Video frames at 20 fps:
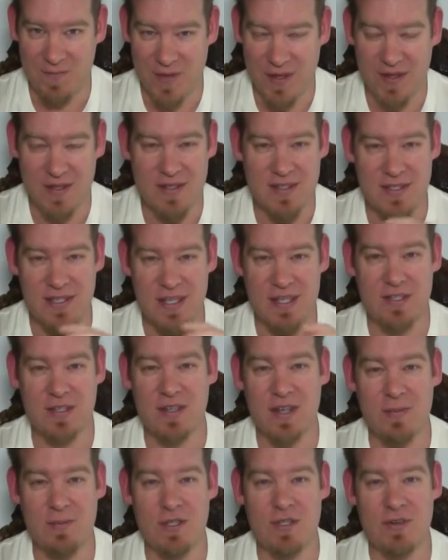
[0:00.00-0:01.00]
And this teacher
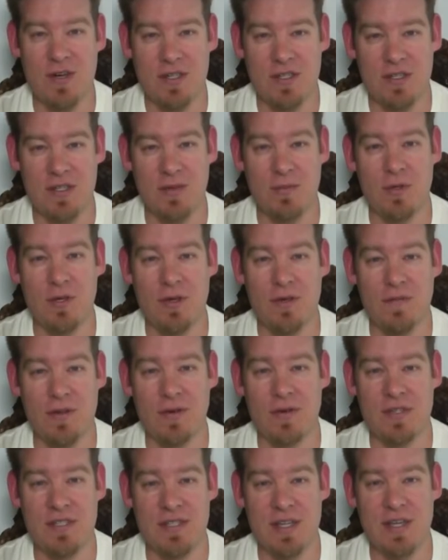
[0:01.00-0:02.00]
demonstration community
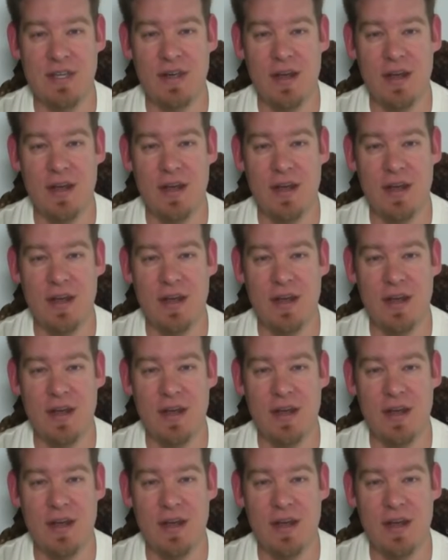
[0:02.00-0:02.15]
village city